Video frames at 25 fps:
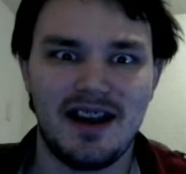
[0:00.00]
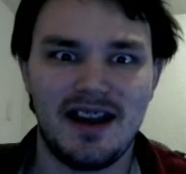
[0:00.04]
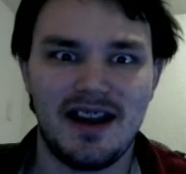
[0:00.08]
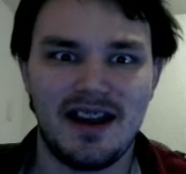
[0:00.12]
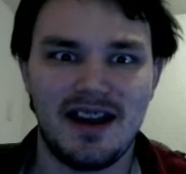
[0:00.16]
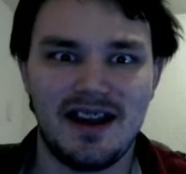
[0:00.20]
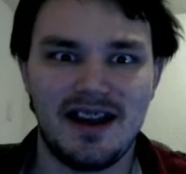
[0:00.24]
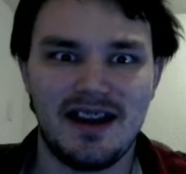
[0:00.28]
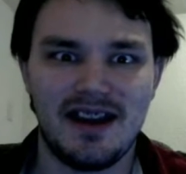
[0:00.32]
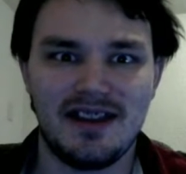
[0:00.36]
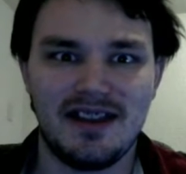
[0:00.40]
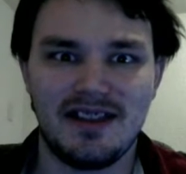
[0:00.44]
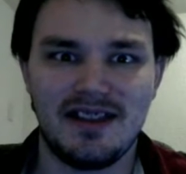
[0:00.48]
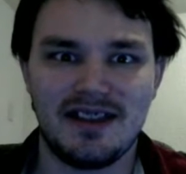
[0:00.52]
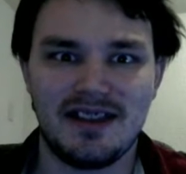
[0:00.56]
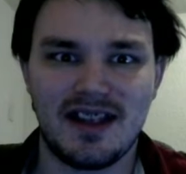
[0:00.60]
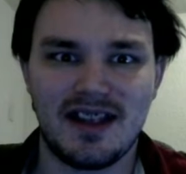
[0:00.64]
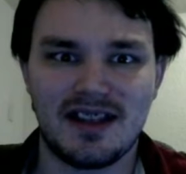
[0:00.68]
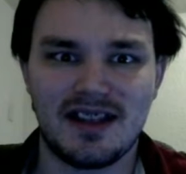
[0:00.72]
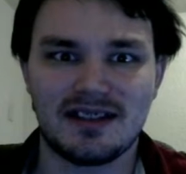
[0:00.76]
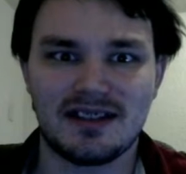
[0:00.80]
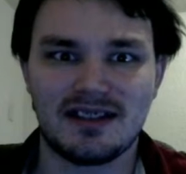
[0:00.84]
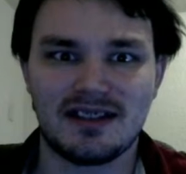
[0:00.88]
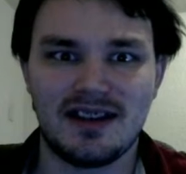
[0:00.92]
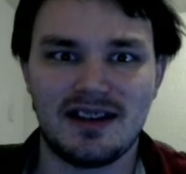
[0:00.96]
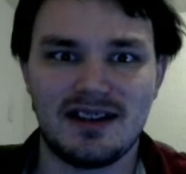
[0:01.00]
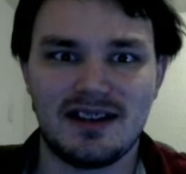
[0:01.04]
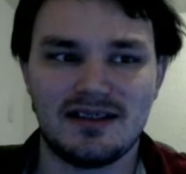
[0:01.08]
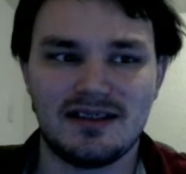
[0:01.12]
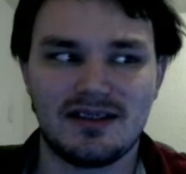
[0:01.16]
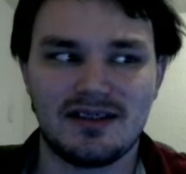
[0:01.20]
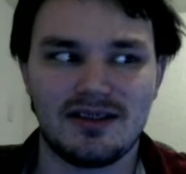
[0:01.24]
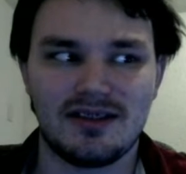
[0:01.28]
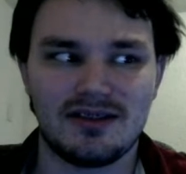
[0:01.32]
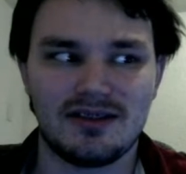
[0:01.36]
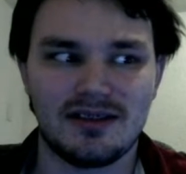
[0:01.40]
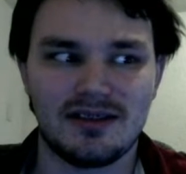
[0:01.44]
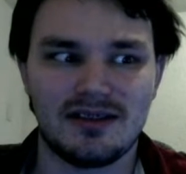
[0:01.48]
and that's in
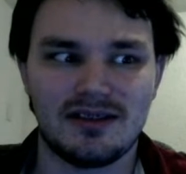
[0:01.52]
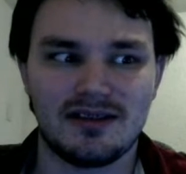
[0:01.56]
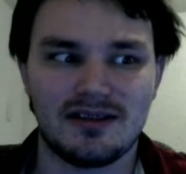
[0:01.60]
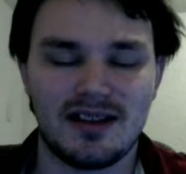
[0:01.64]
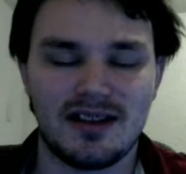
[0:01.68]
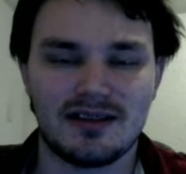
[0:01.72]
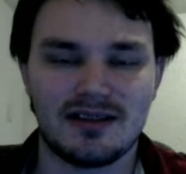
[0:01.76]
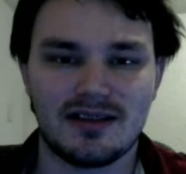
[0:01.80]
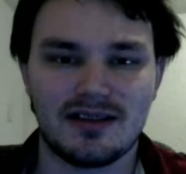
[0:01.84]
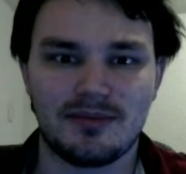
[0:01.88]
turn ends